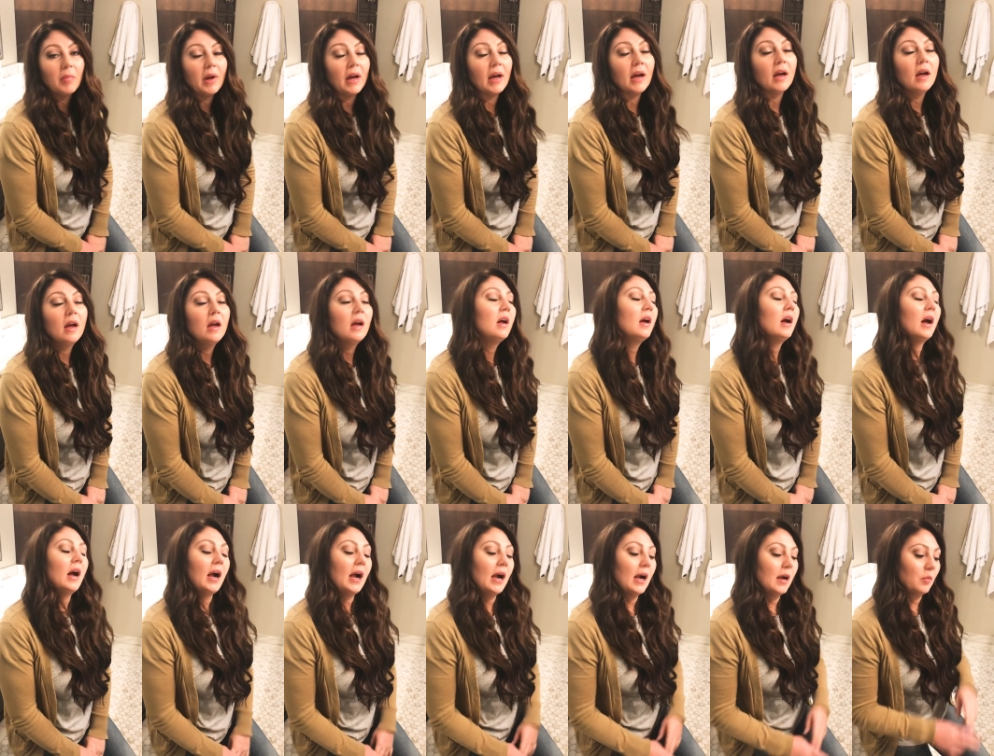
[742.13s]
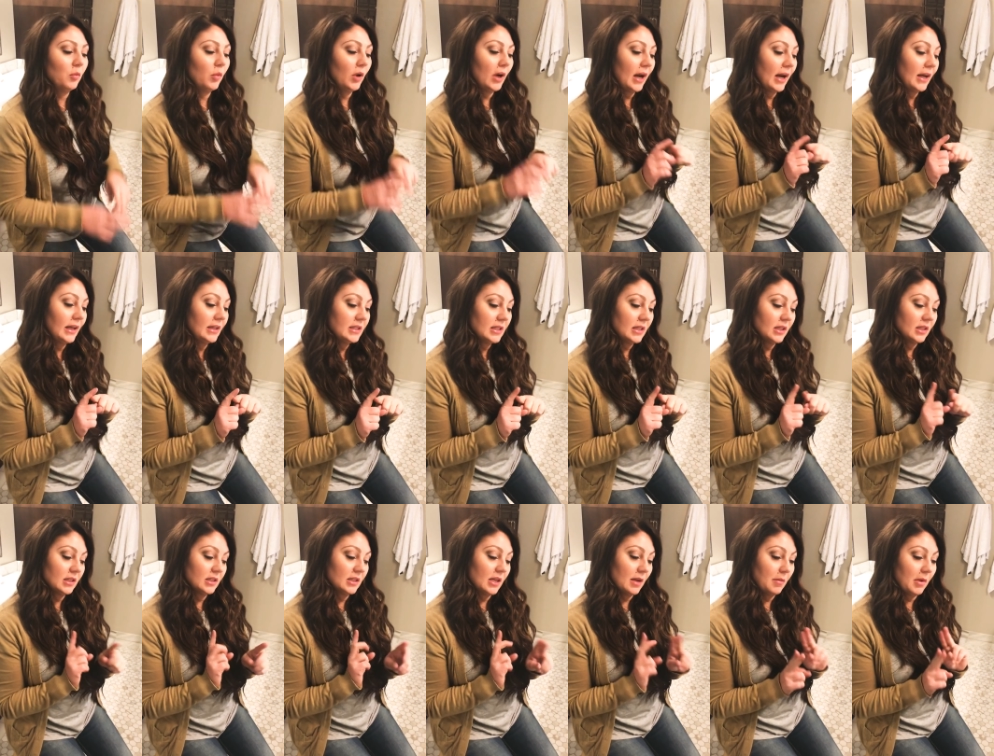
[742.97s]
But what I did
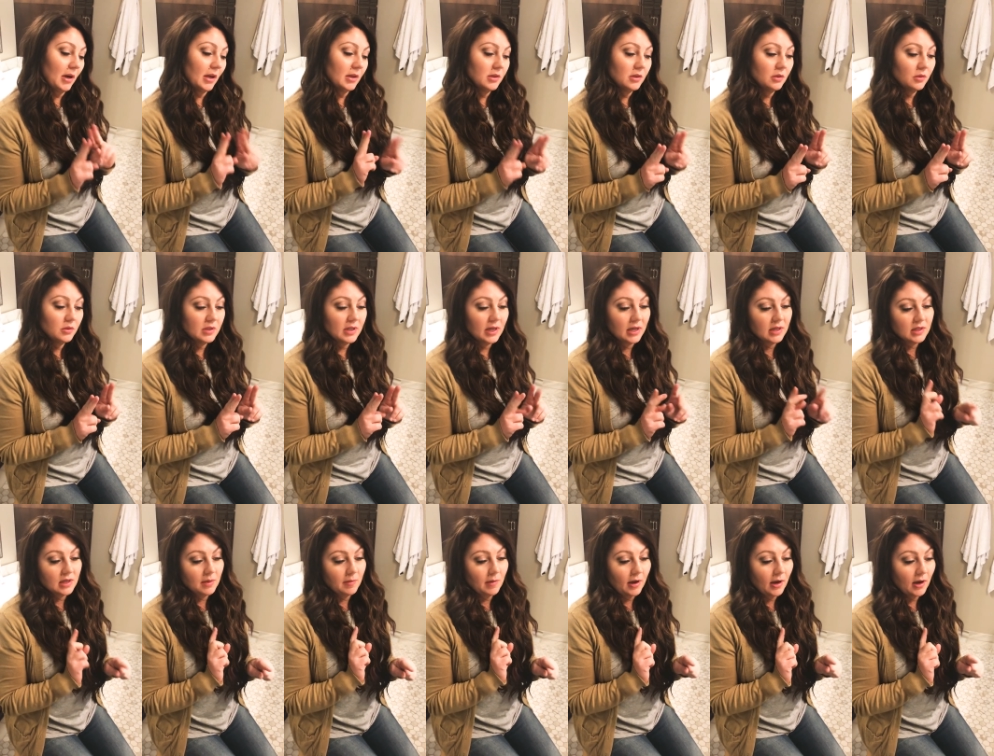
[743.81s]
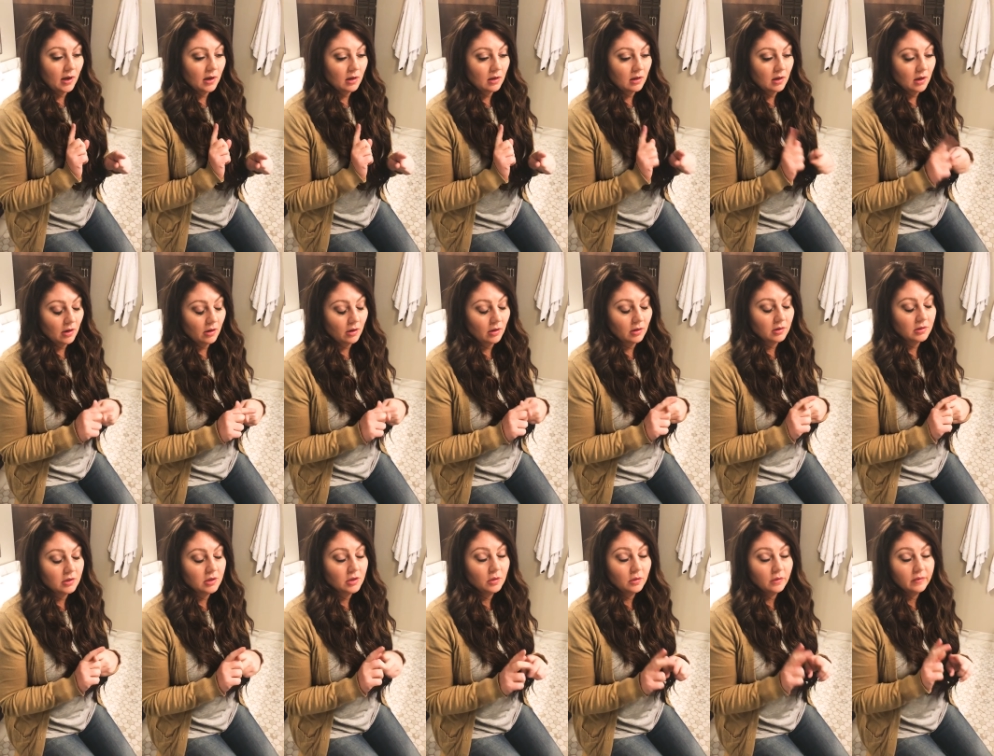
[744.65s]
is I bought 2 sets. I bought
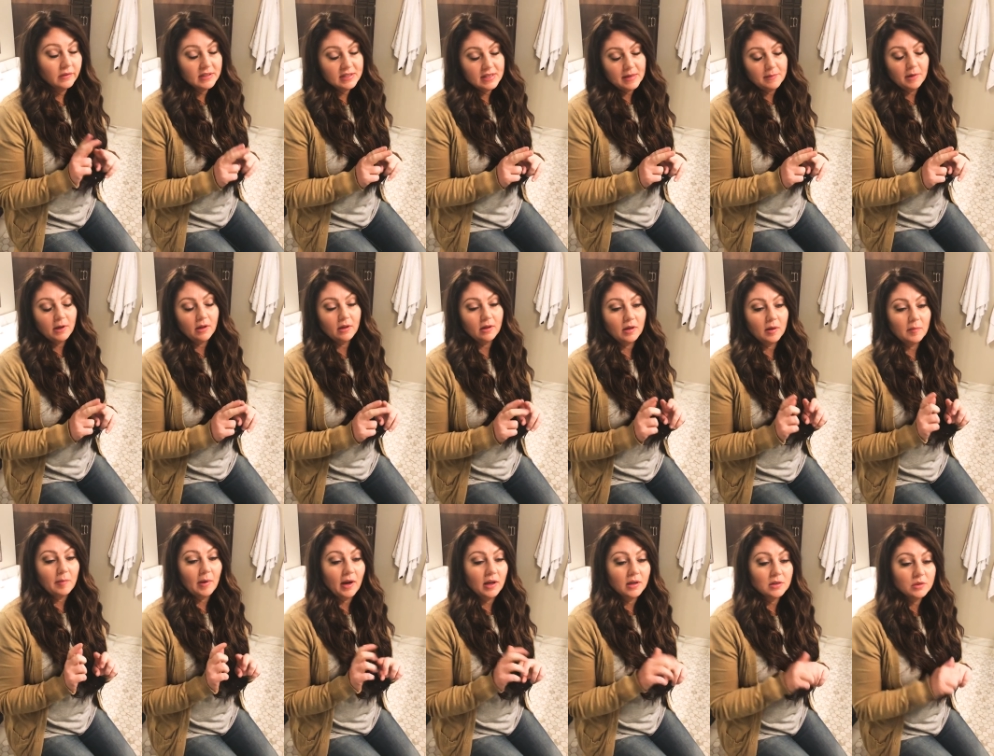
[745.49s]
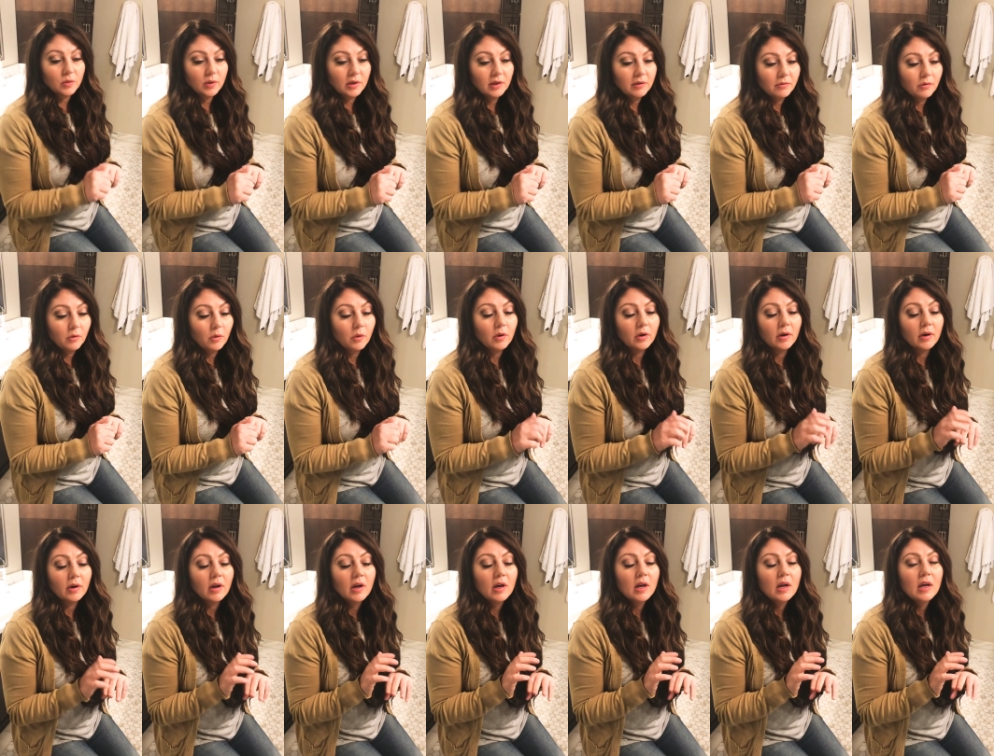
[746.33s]
two of the same color. I bought a
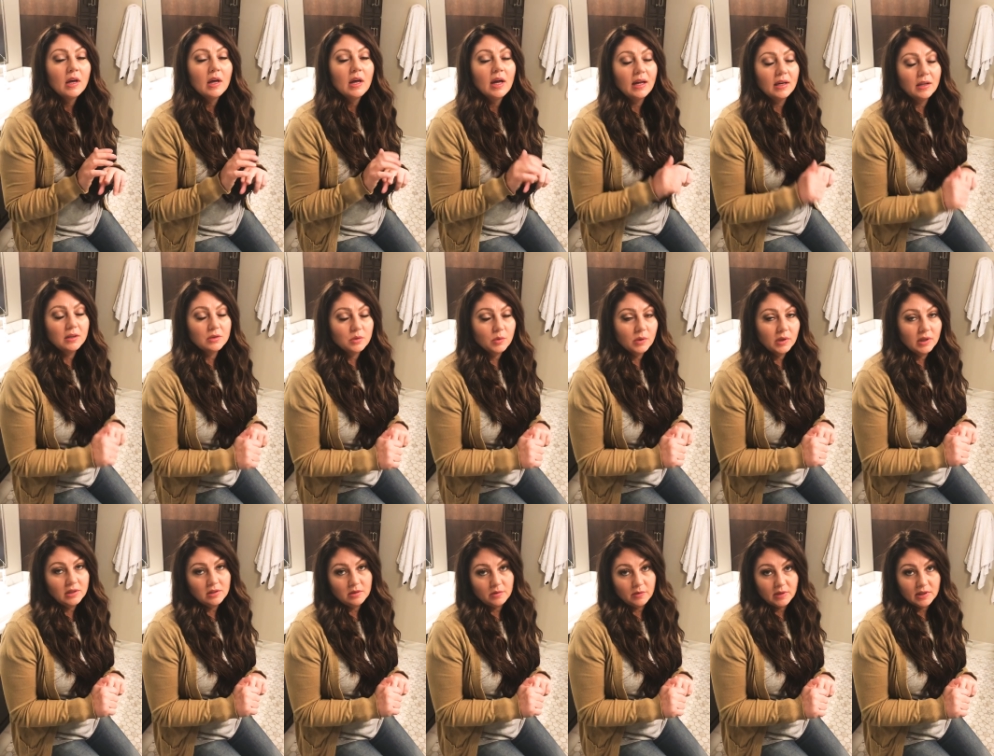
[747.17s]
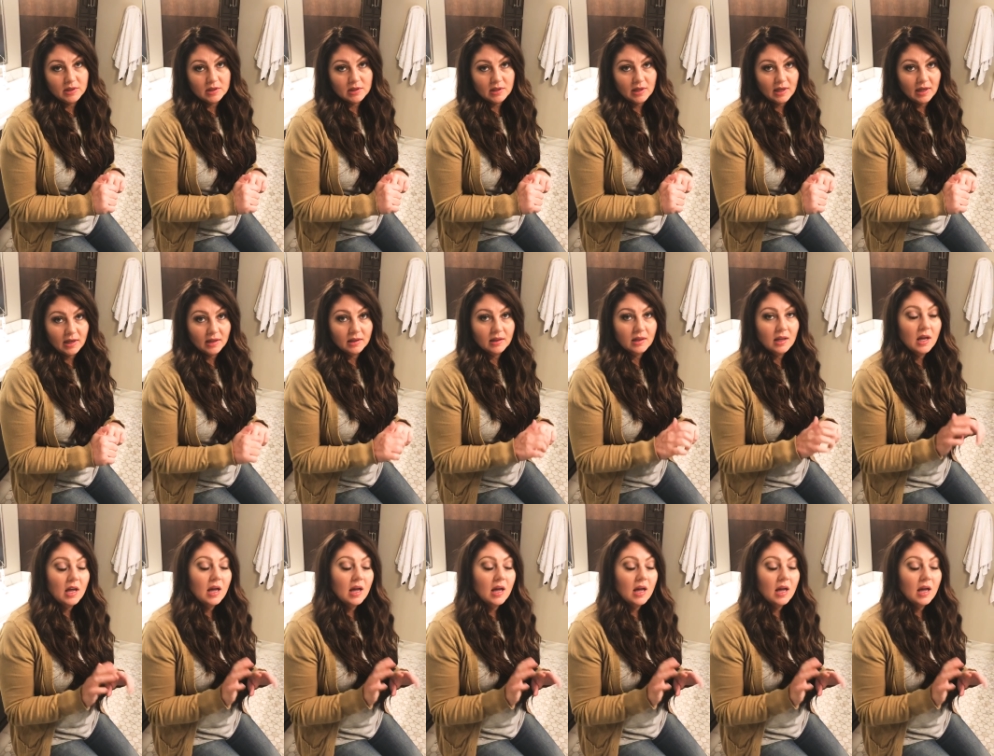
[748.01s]
24 and a 22-inch length.